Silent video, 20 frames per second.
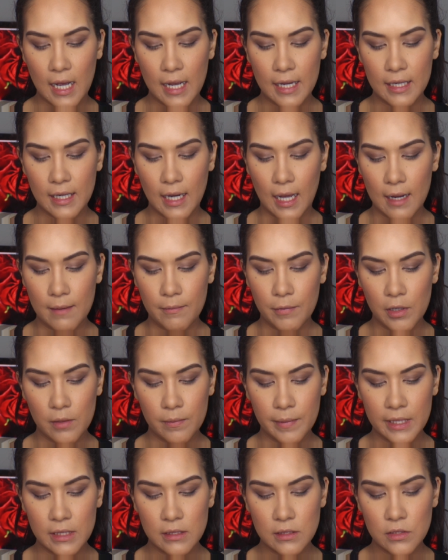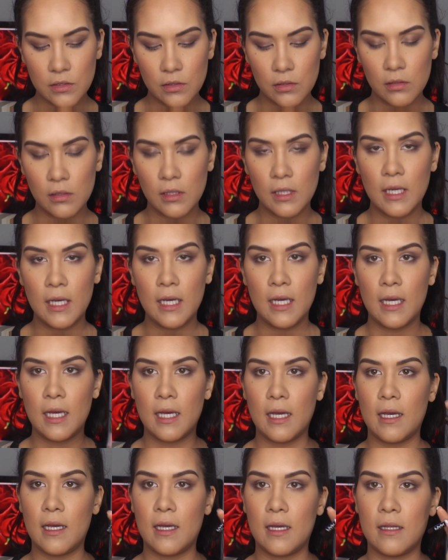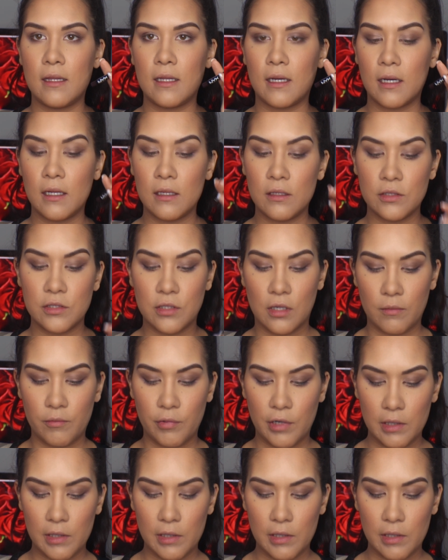Eye and Eyebrow Pencil in the color Dark